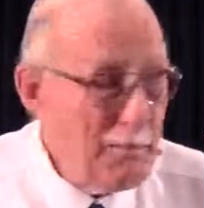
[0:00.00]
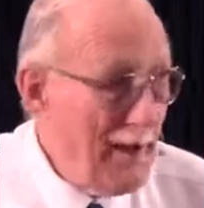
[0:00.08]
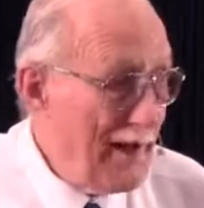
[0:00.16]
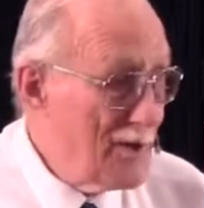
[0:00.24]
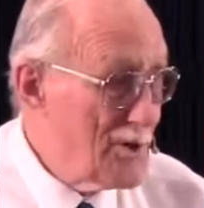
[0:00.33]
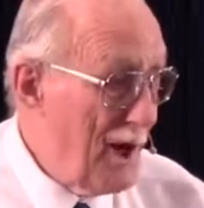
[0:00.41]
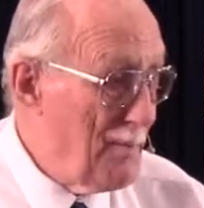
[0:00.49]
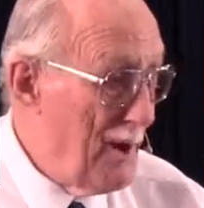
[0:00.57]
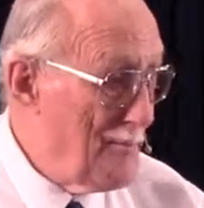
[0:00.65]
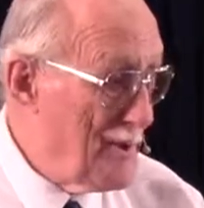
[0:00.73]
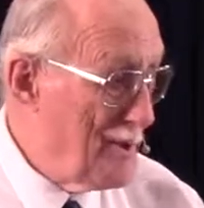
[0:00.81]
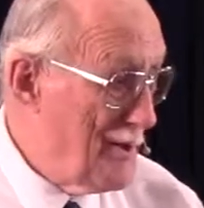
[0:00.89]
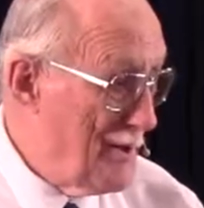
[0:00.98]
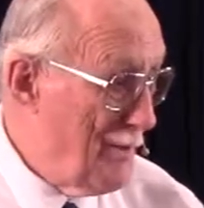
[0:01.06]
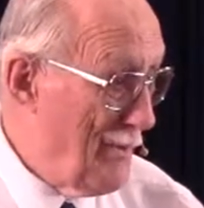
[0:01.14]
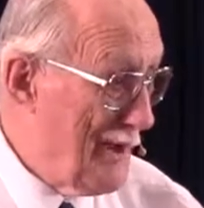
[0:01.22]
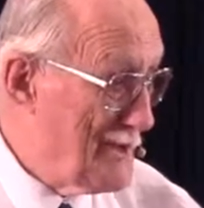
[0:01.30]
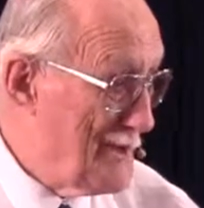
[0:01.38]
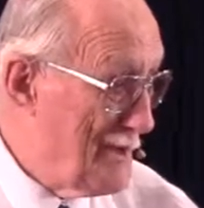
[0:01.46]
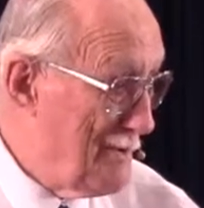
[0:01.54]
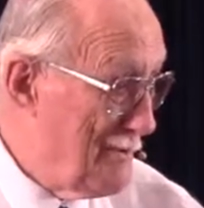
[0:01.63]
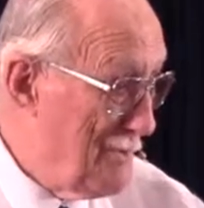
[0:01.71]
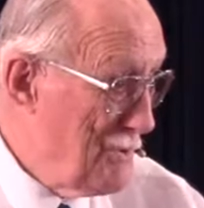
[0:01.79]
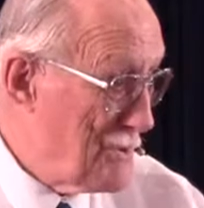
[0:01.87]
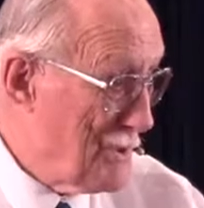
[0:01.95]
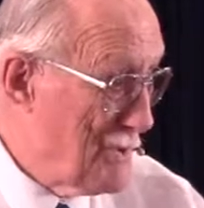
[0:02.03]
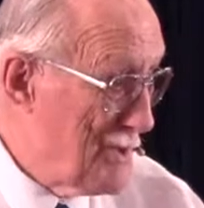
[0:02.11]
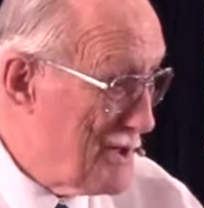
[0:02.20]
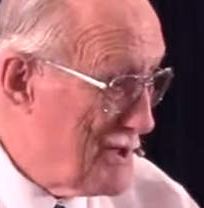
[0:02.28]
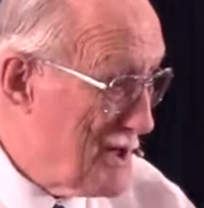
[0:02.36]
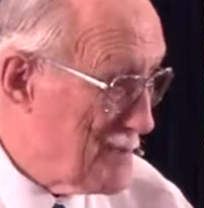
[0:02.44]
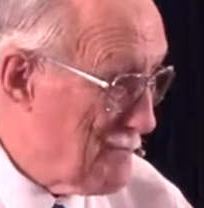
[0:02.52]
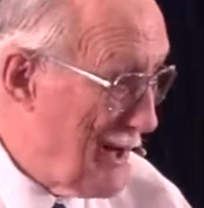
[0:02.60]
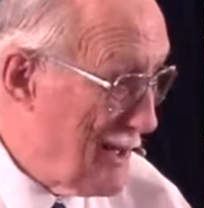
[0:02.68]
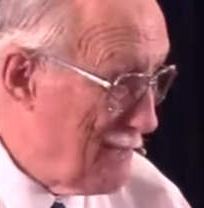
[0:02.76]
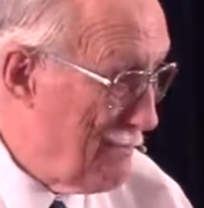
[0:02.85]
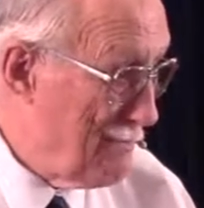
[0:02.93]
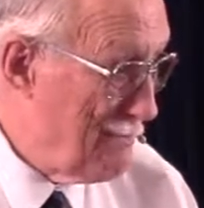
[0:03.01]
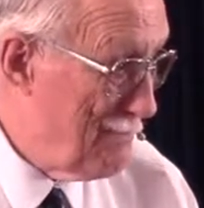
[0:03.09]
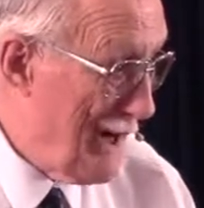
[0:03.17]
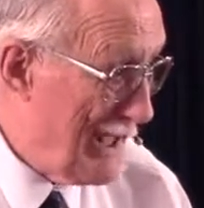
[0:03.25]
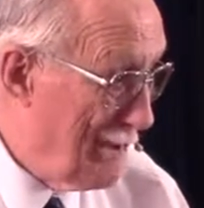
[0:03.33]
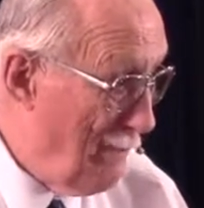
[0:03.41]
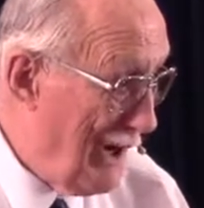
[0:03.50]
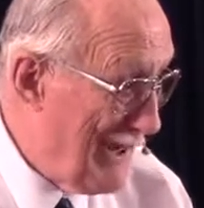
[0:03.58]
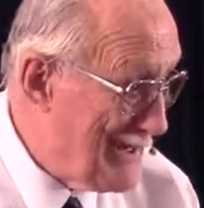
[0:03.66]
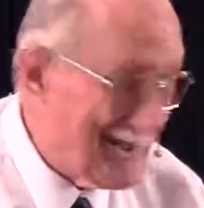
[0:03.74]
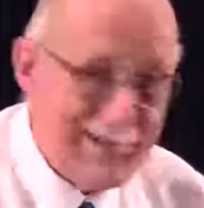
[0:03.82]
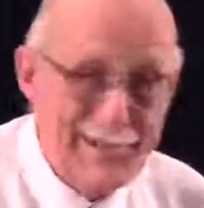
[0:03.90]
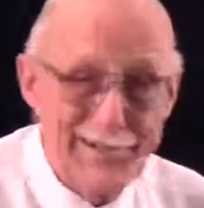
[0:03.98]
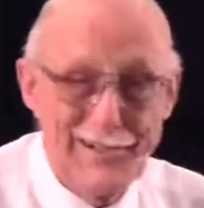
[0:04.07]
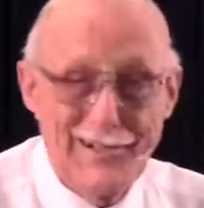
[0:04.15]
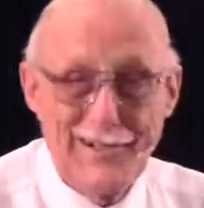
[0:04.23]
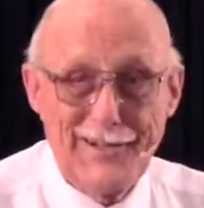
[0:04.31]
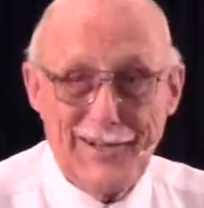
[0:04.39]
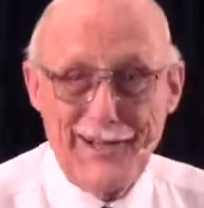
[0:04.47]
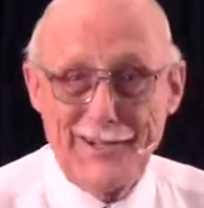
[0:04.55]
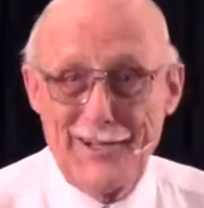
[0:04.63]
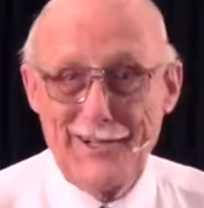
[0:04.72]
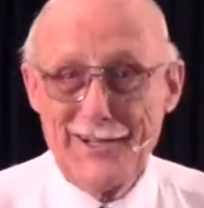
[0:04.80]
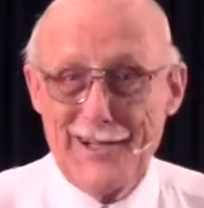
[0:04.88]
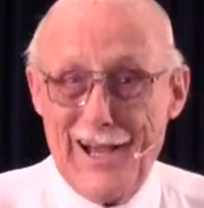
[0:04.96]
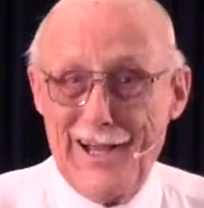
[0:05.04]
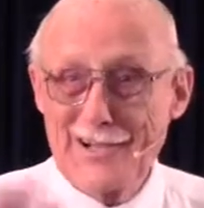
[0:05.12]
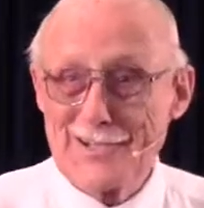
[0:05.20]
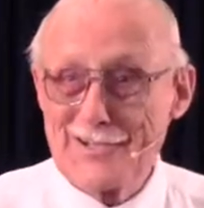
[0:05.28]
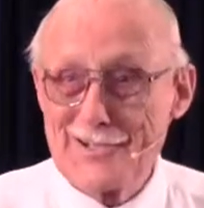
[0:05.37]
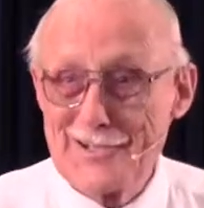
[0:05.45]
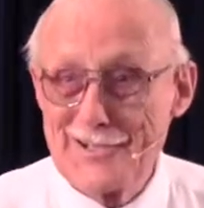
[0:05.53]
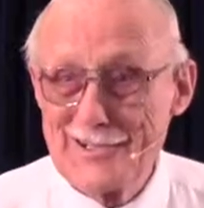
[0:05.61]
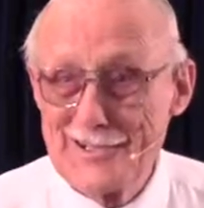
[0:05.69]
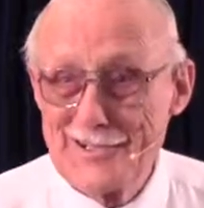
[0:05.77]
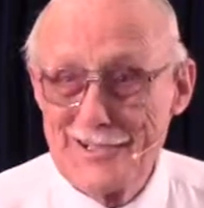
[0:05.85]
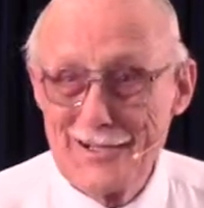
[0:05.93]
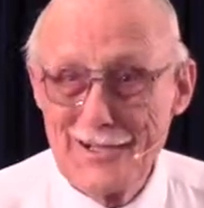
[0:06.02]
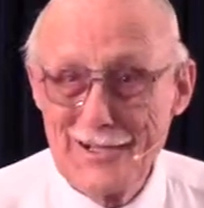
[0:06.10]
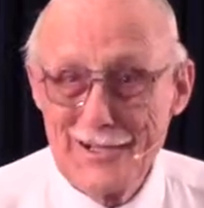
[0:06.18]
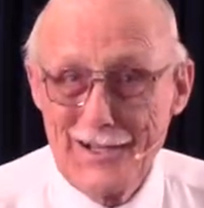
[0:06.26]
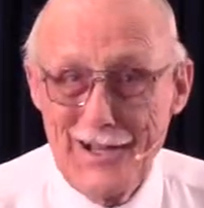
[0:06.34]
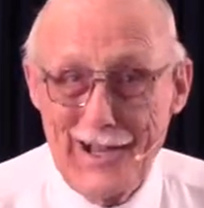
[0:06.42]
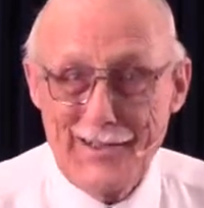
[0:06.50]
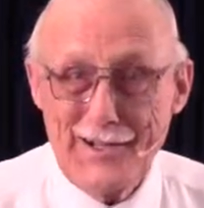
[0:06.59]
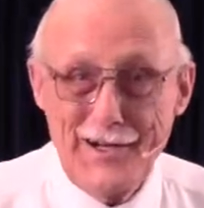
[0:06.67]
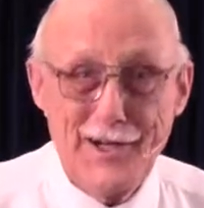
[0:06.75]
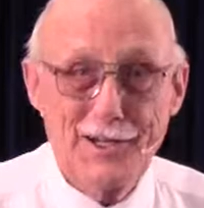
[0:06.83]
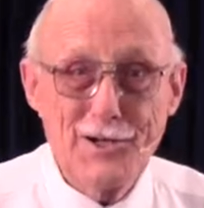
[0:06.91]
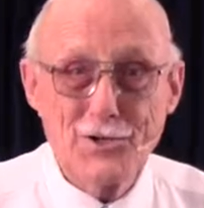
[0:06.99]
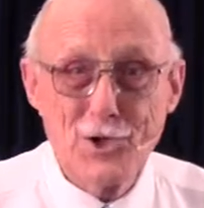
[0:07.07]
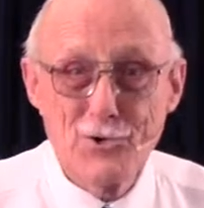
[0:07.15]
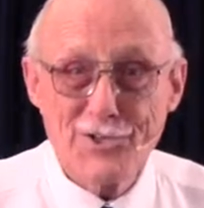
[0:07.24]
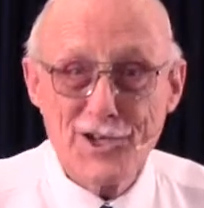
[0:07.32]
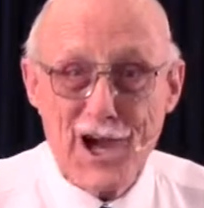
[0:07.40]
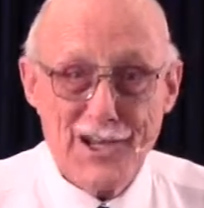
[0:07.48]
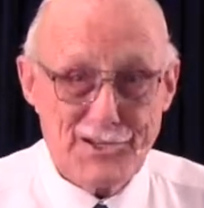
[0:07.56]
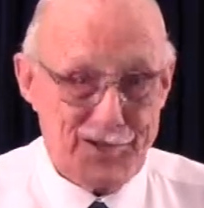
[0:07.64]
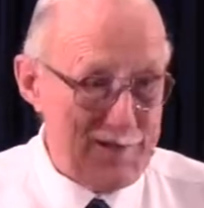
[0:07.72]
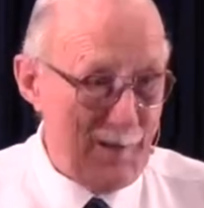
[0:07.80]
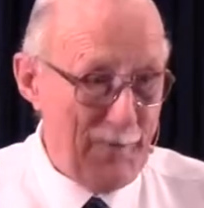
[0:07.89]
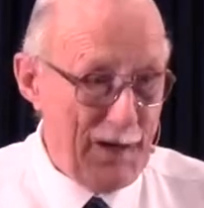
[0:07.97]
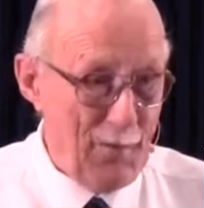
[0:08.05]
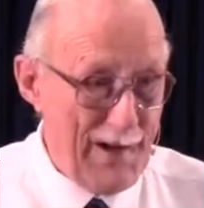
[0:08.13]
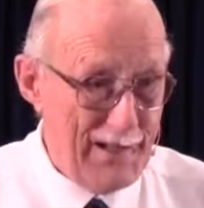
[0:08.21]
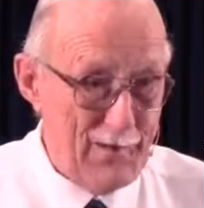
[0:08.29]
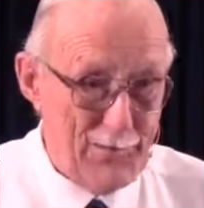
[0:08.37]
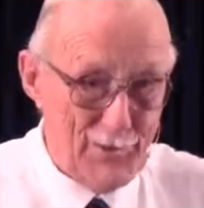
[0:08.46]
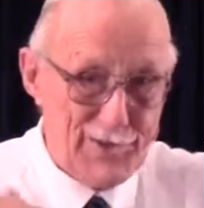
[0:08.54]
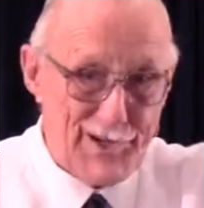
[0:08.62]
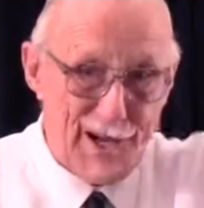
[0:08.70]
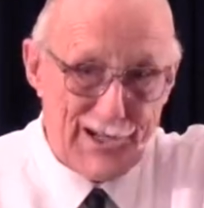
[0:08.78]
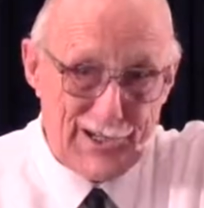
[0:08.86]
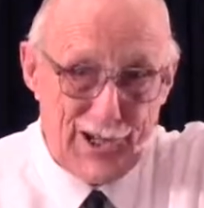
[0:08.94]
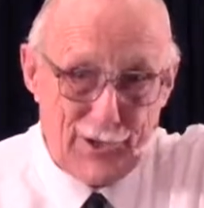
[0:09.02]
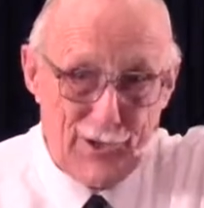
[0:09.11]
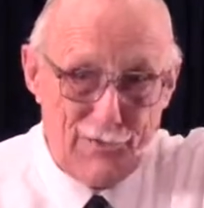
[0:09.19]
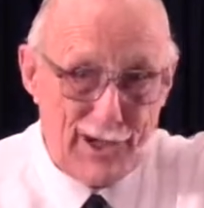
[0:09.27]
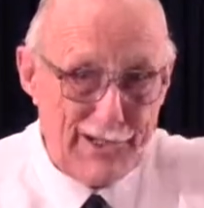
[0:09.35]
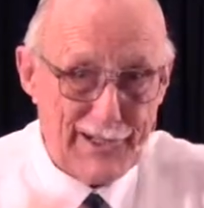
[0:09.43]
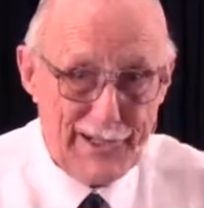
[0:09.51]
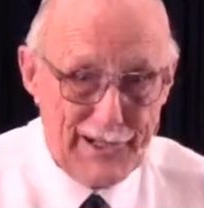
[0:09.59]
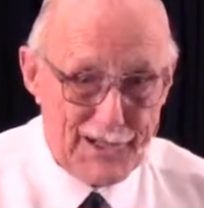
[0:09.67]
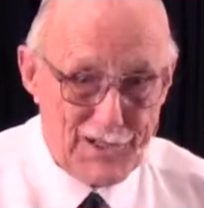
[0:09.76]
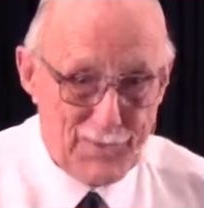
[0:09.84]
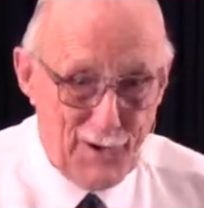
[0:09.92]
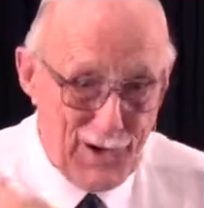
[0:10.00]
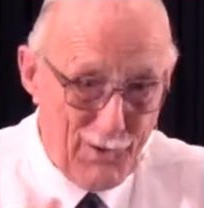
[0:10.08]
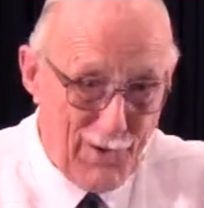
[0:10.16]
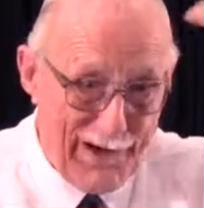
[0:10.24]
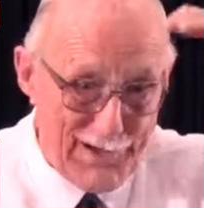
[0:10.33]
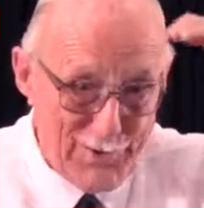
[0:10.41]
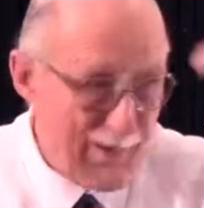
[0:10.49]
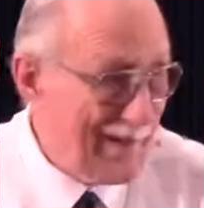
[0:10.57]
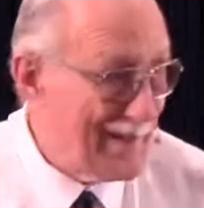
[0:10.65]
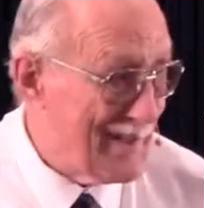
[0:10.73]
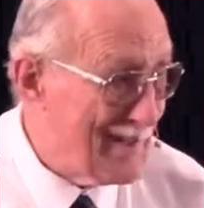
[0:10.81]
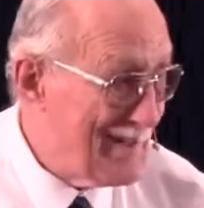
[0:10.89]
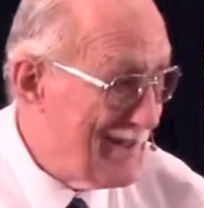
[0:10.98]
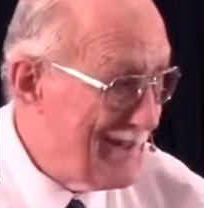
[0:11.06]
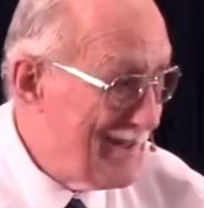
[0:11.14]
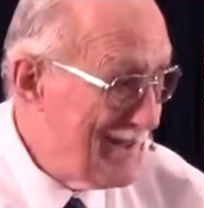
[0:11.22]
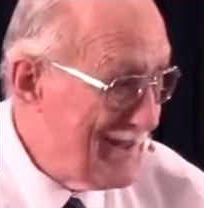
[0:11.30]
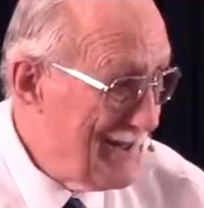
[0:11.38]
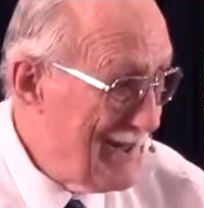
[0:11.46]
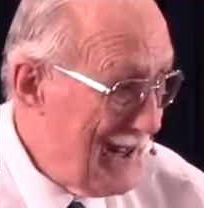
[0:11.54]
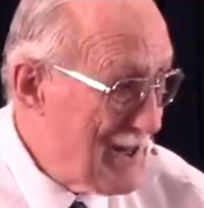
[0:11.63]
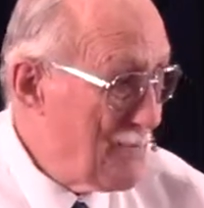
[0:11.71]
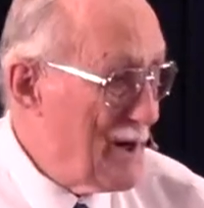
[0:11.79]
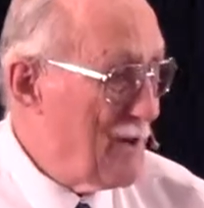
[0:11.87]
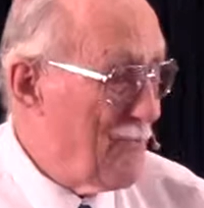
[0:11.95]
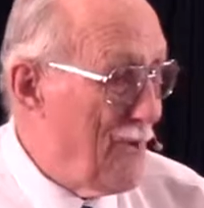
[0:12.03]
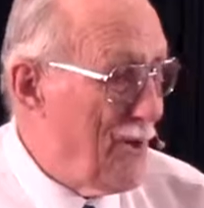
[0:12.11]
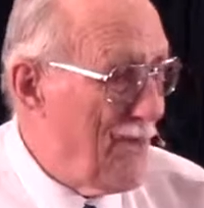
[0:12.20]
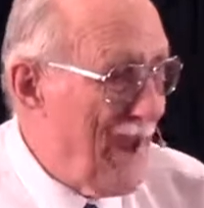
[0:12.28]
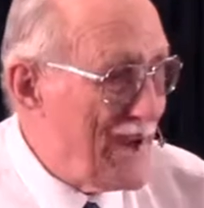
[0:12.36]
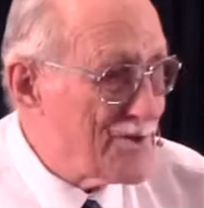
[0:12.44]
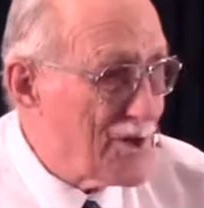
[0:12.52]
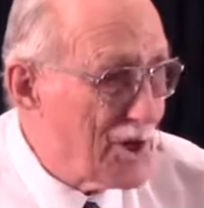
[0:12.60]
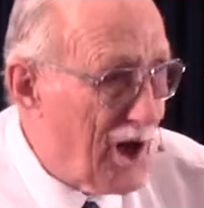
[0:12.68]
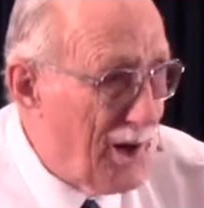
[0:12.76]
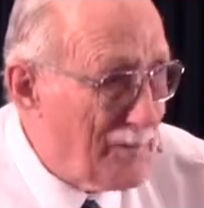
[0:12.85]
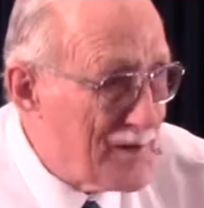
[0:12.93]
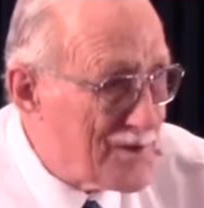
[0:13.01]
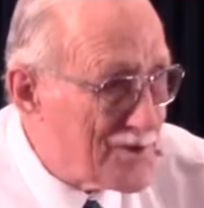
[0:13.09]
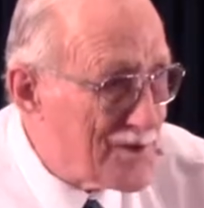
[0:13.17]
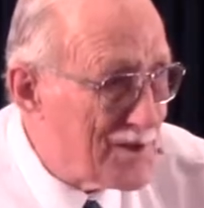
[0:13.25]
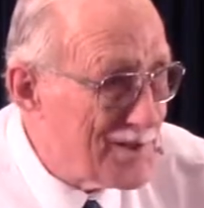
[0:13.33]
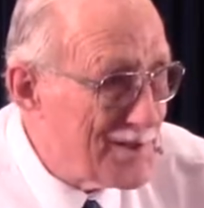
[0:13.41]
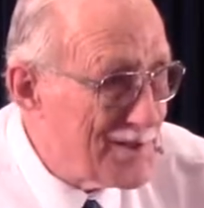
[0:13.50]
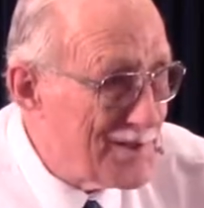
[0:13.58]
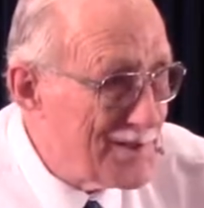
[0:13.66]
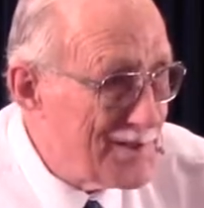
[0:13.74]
Did a better job of it than the ones that you saw, which is just plain black and white. They did it in colors. And they did it in two sizes, the big one, the full size like you've got, and they did a smaller one as well. And they printed 4,000 copies.